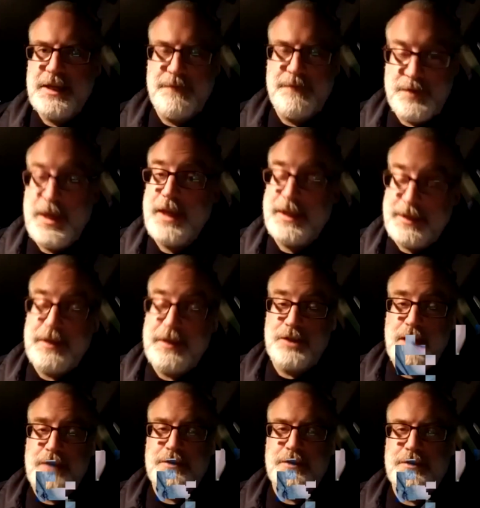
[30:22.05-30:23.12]
getting a
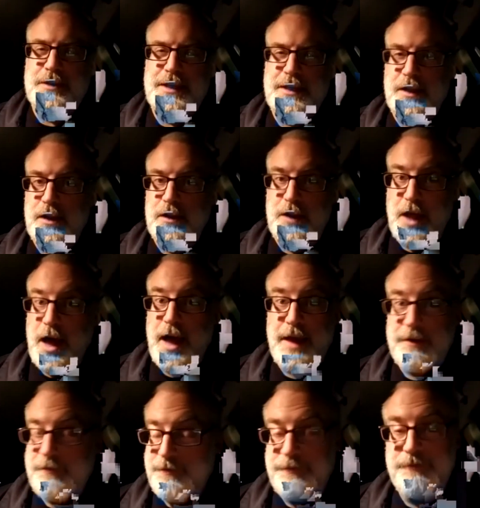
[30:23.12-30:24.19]
chance to see it
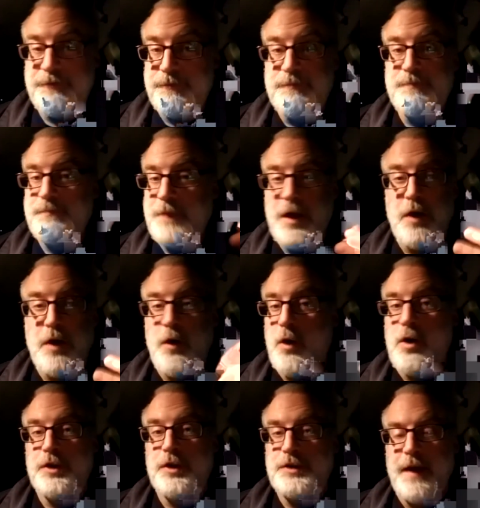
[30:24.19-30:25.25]
alive
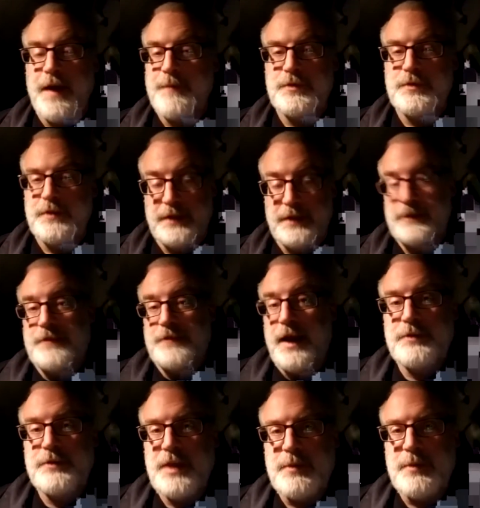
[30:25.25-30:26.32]
all the times, at least I
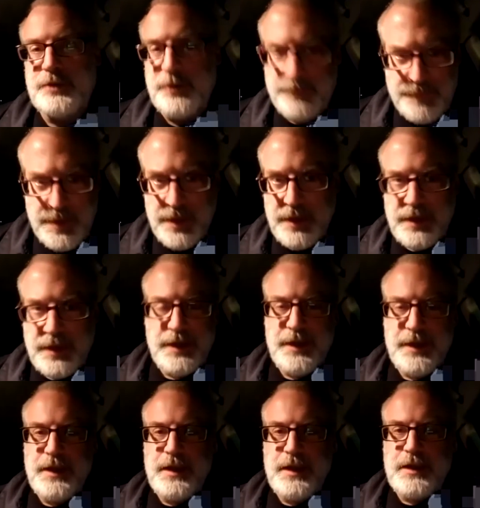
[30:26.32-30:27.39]
was able to.
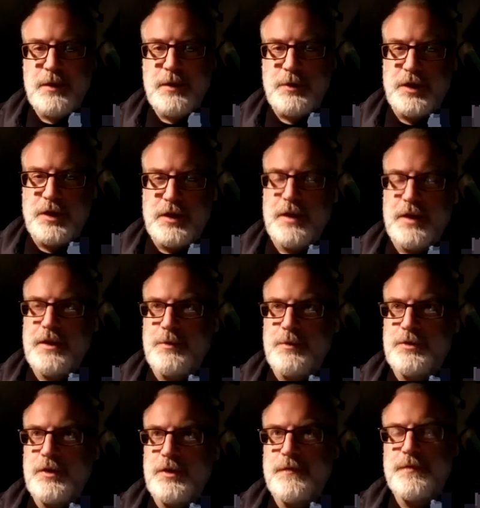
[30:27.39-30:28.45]
There was
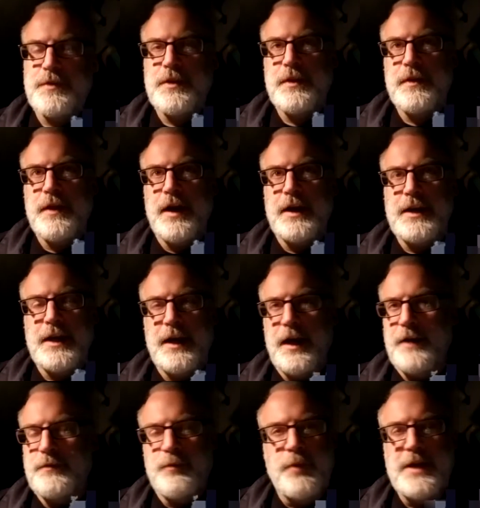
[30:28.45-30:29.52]
a
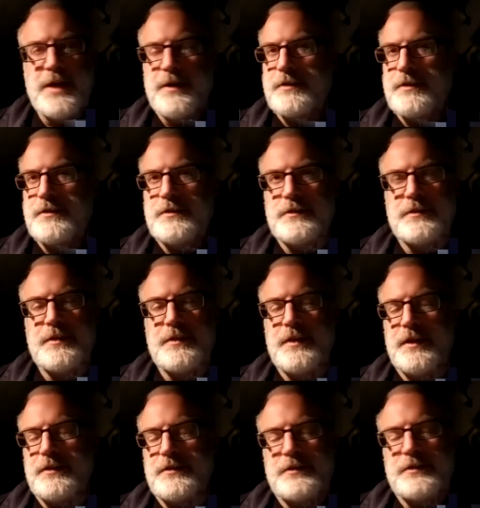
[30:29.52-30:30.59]
weird
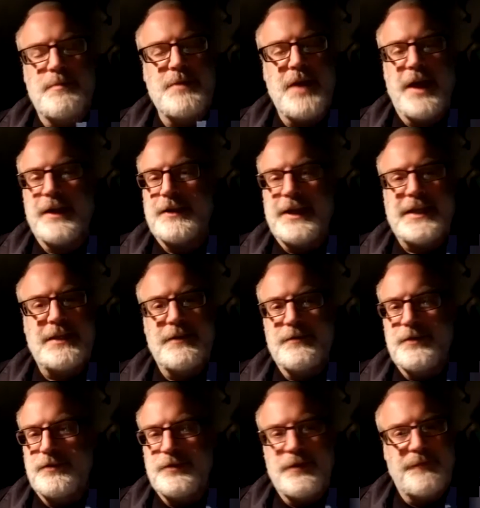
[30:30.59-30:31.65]
symbiotic, like,
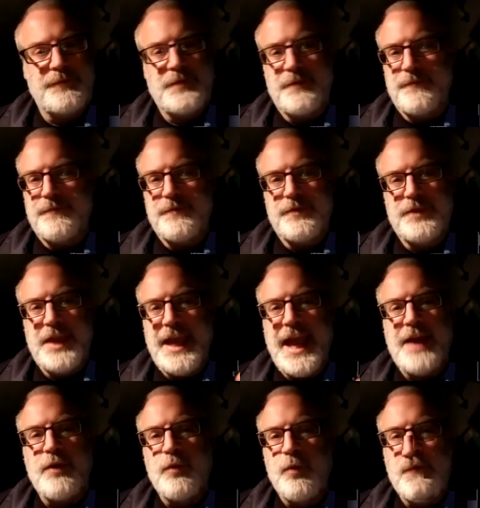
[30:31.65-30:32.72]
just, they
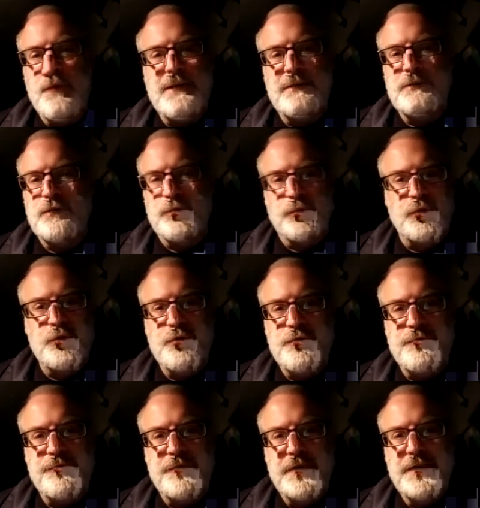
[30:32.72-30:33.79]
had a weird
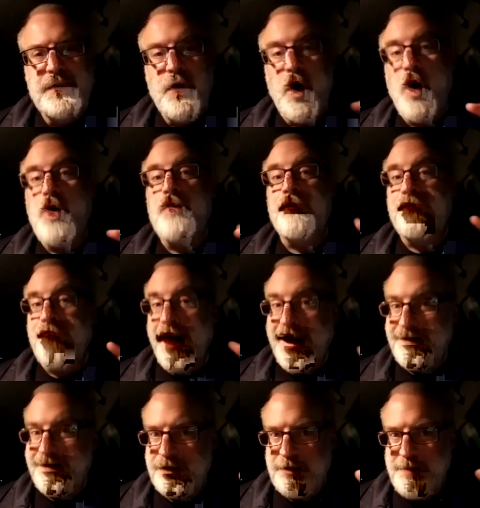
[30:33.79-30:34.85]
groove. All
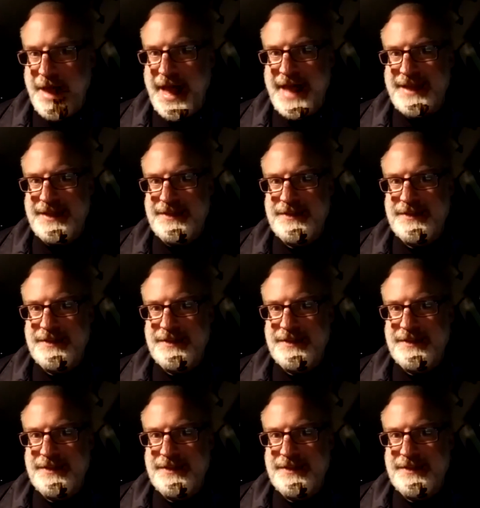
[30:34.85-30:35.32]
5 of them had it.